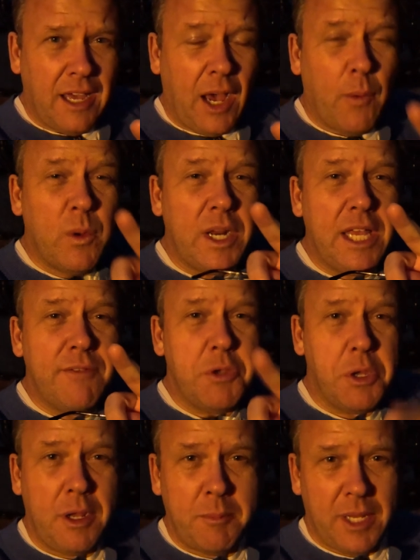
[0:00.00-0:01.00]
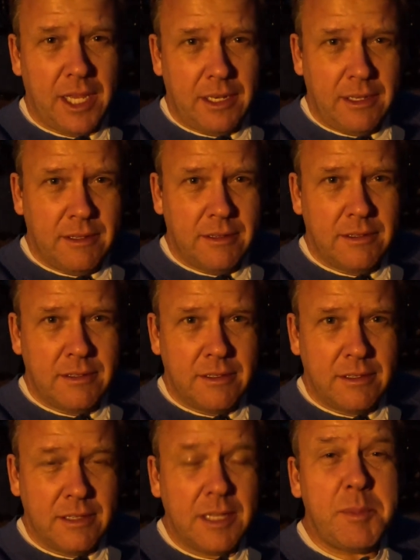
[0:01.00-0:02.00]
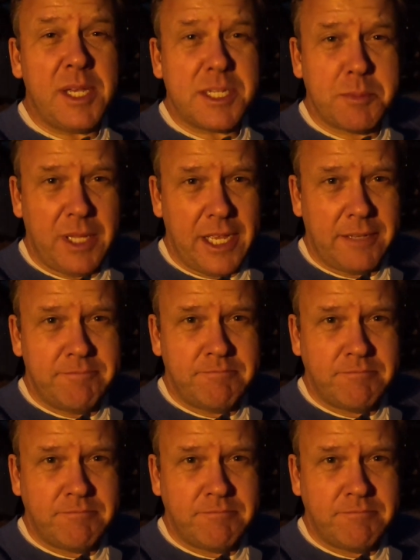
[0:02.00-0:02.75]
I want to give you an update. Let me explain.